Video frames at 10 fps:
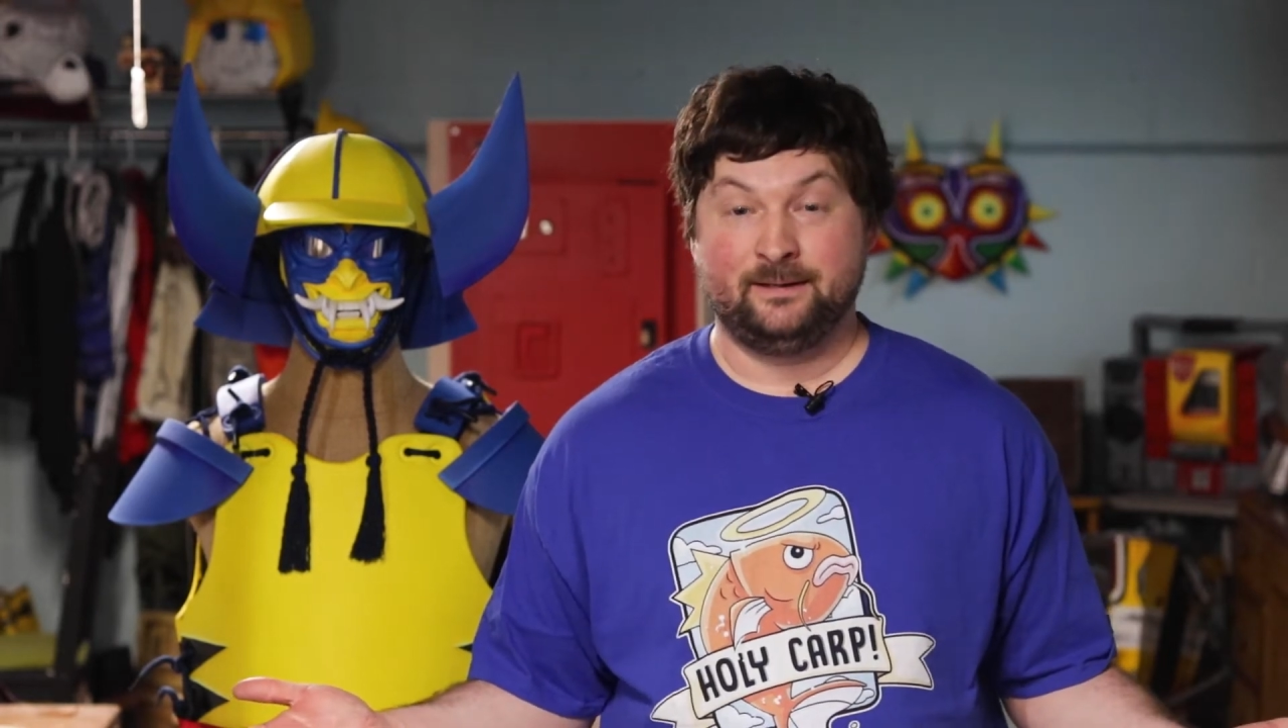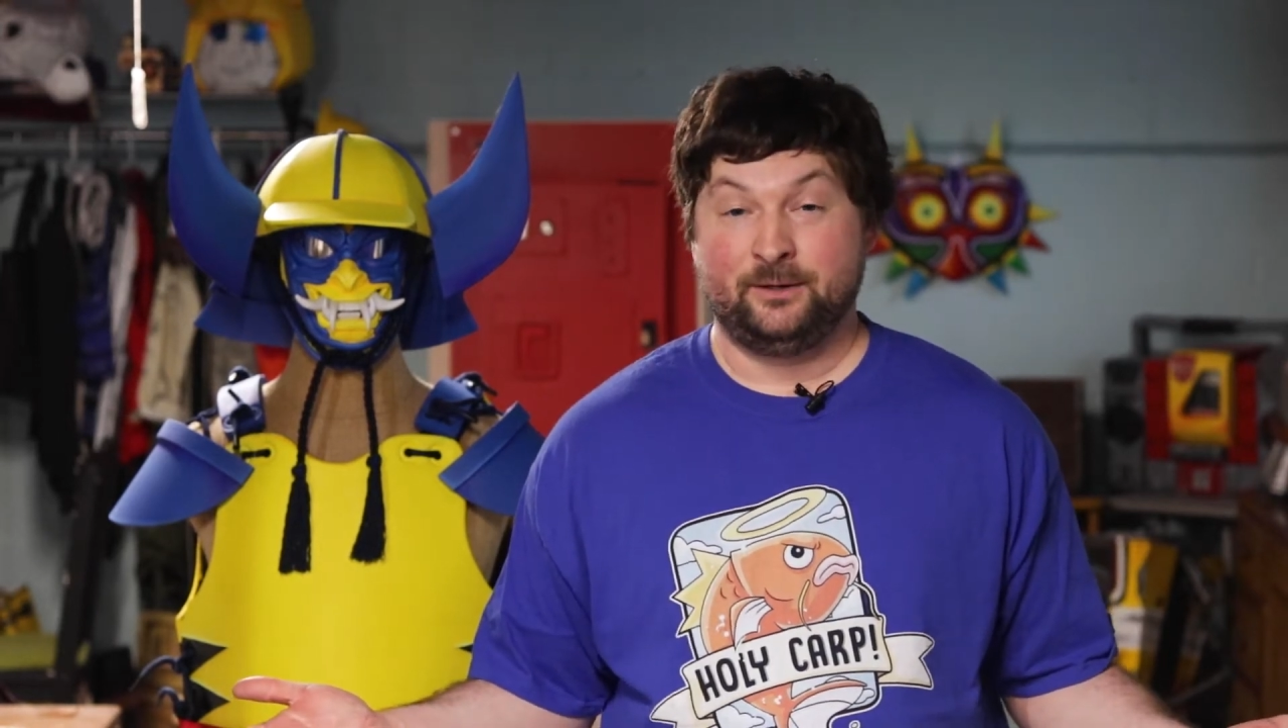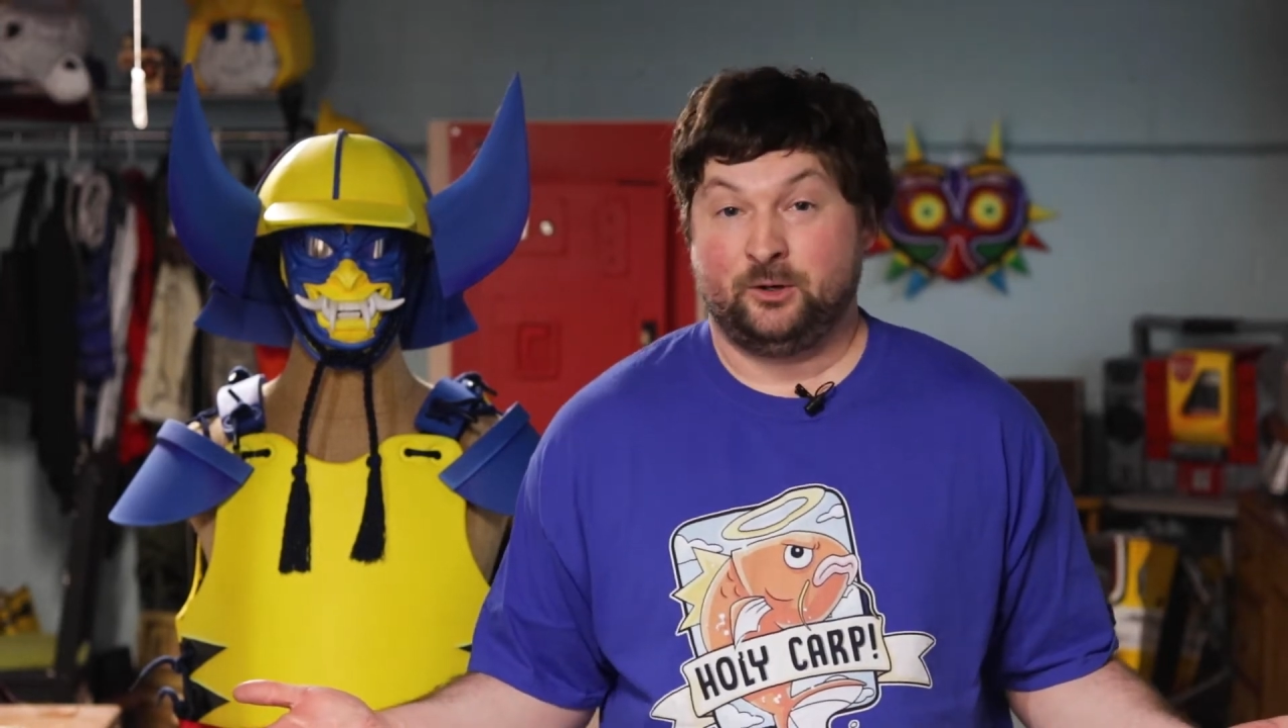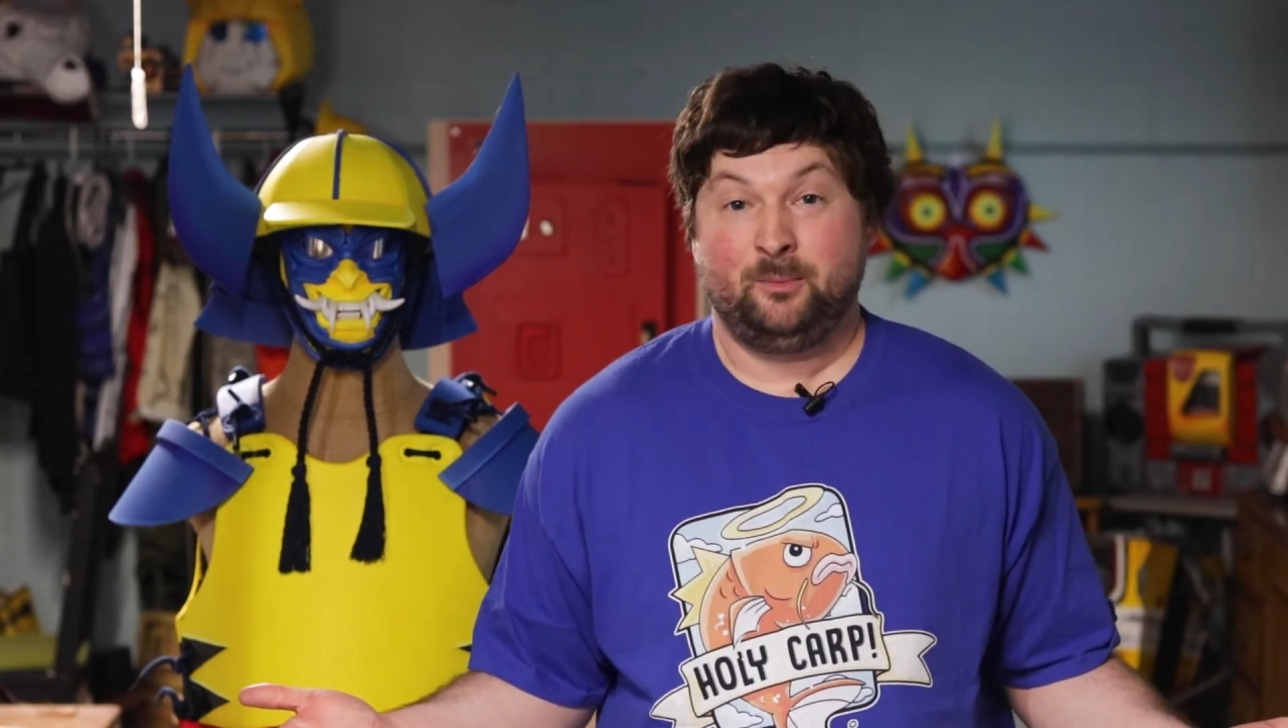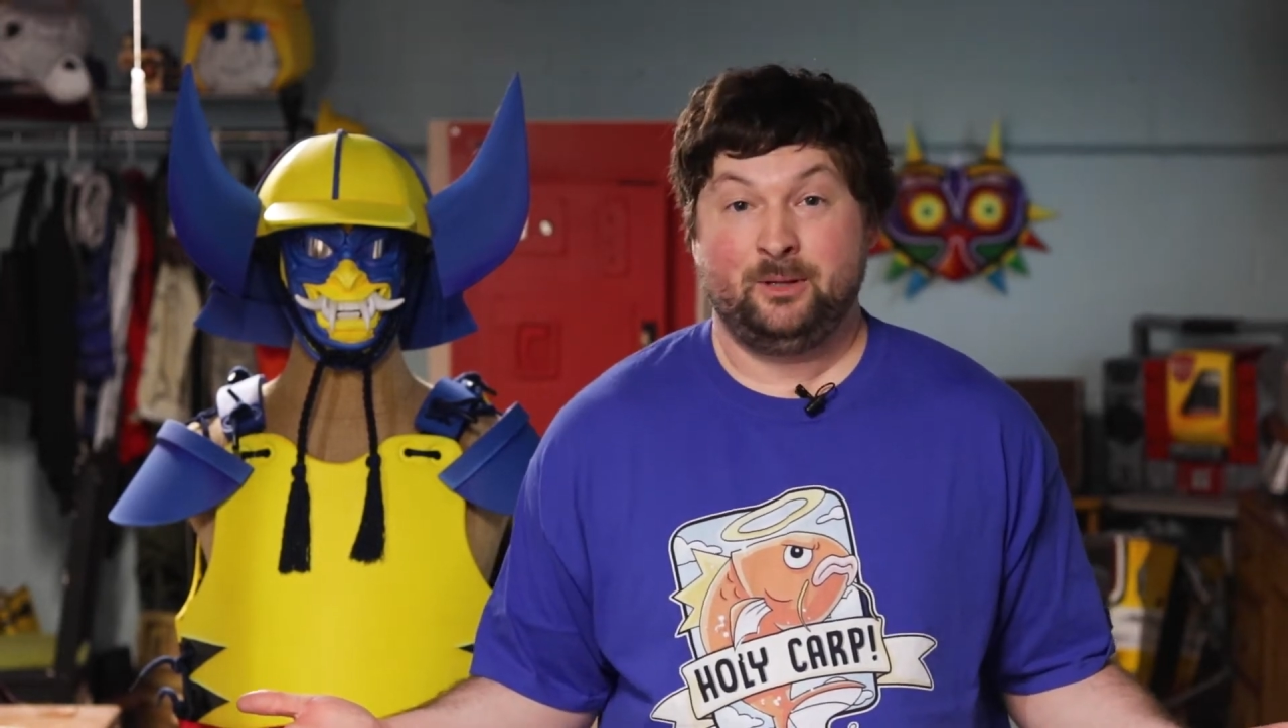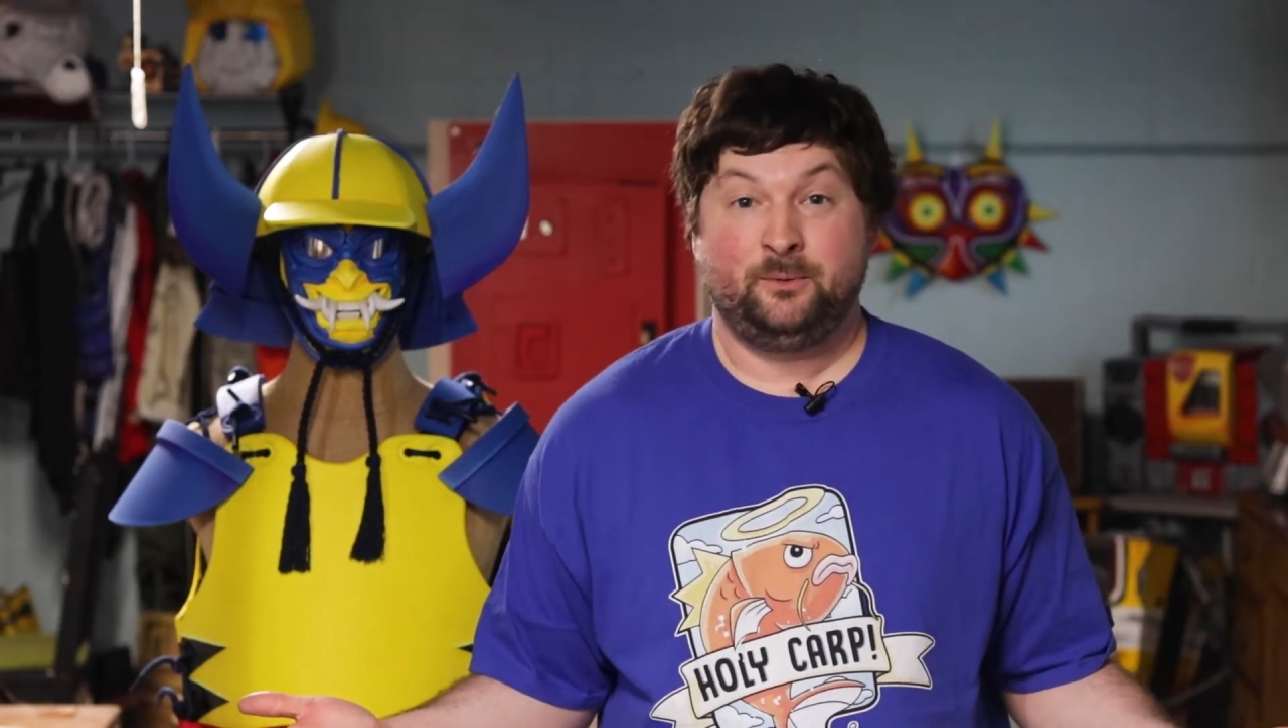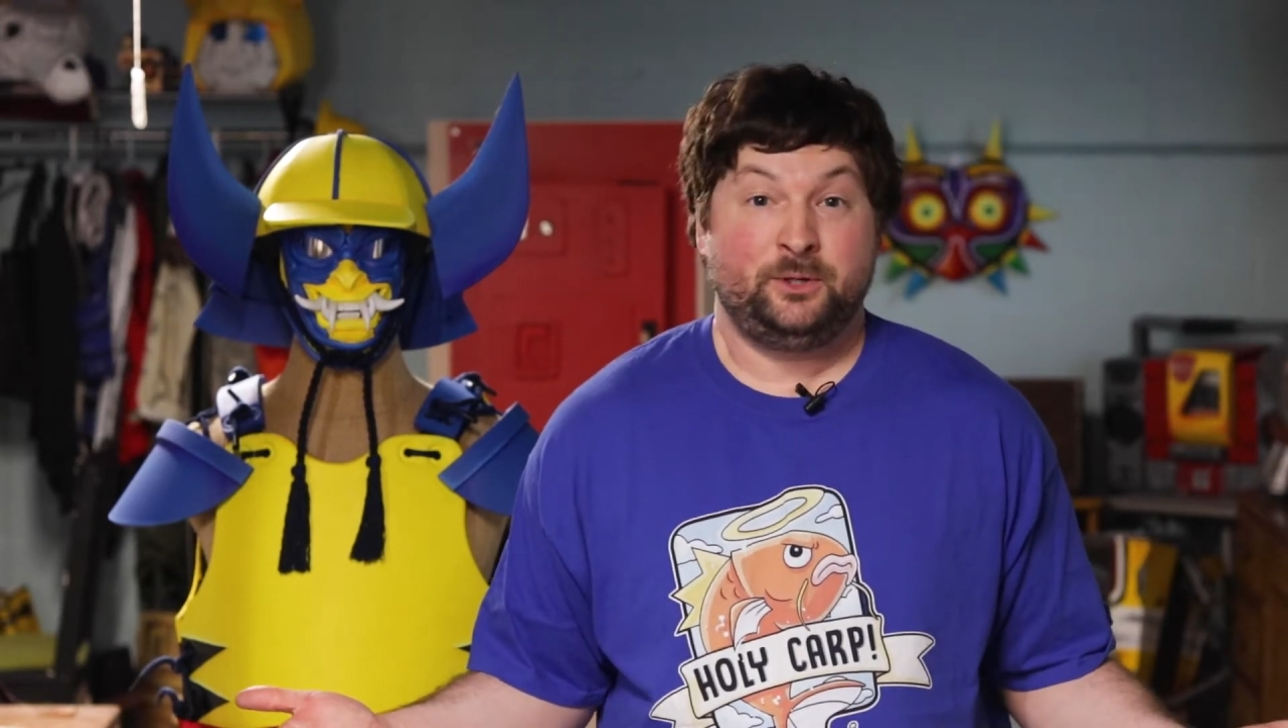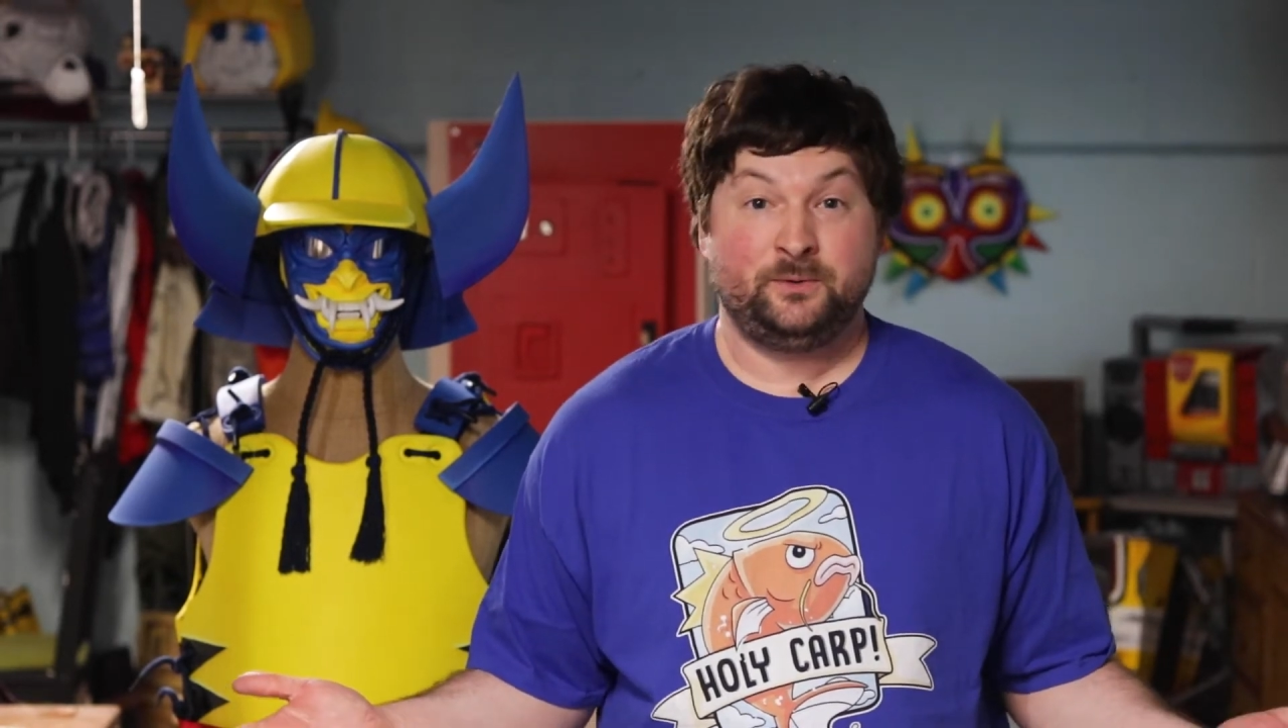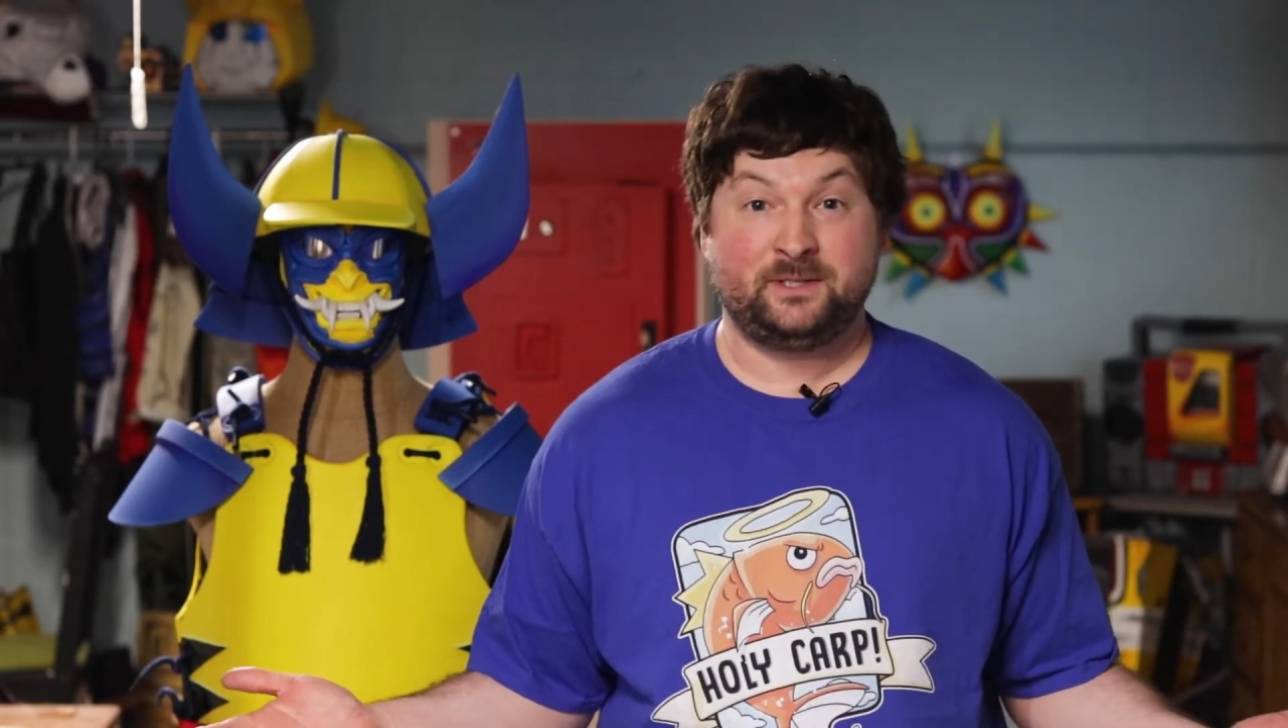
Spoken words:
Normally when you